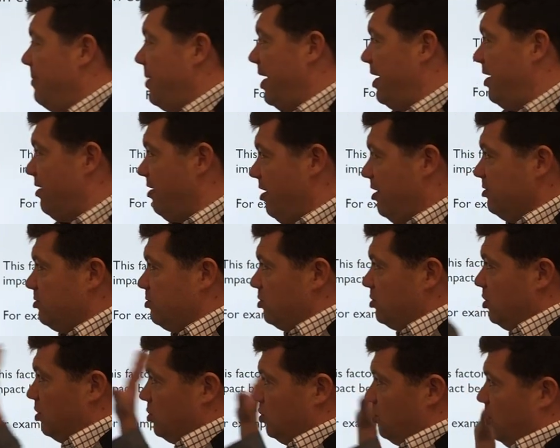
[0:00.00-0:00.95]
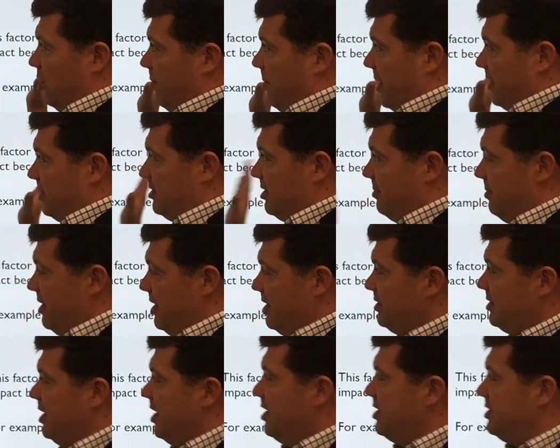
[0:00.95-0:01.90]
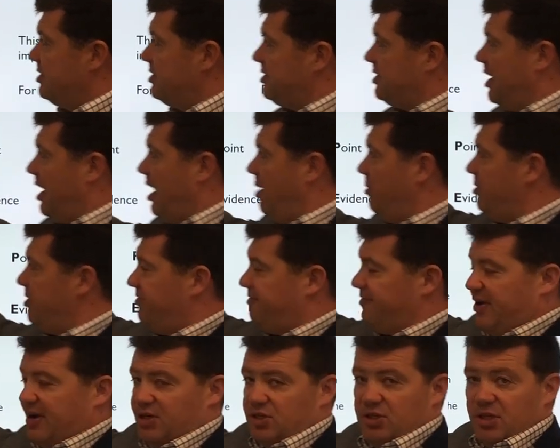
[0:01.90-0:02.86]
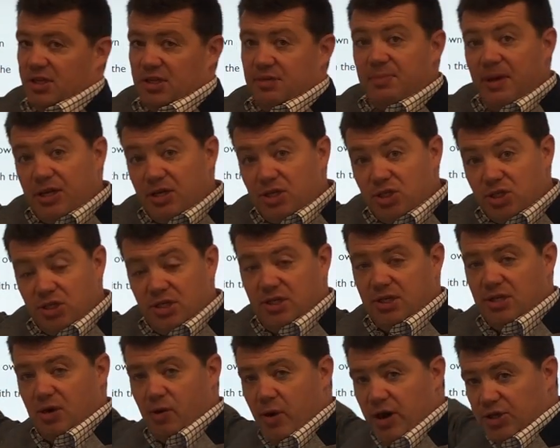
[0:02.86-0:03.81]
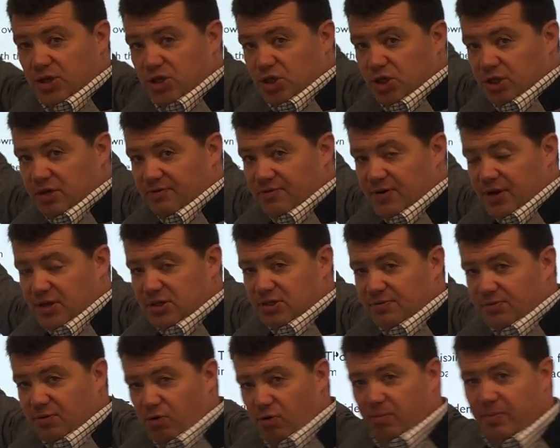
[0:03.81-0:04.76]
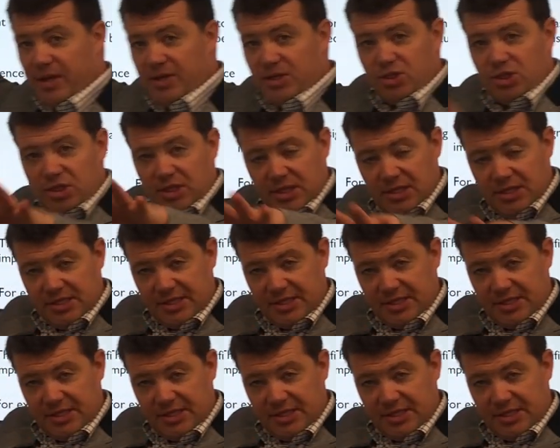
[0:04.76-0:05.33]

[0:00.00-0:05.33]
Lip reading: paragraphs, which I'll talk about in a minute. Start with the factor that's mentioned in the question, first of all, mentioned in the